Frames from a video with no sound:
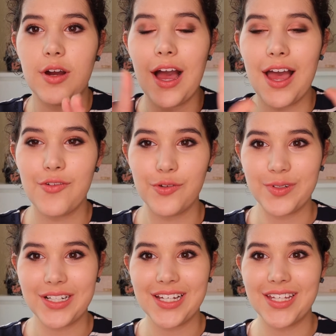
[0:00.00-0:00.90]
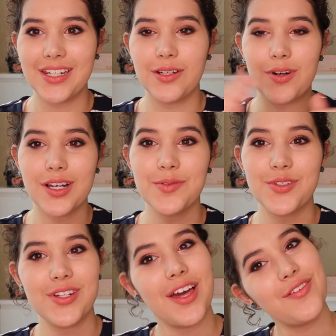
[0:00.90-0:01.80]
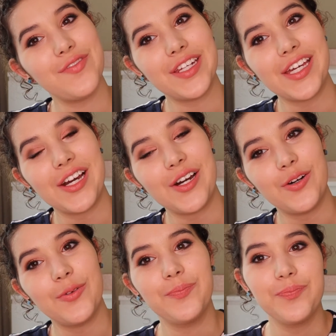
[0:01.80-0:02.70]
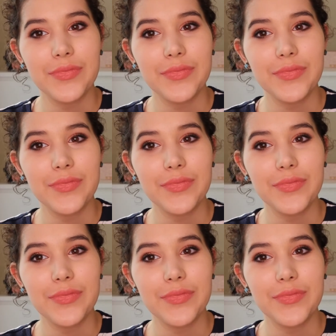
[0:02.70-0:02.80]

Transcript: Hi everyone, welcome to another video.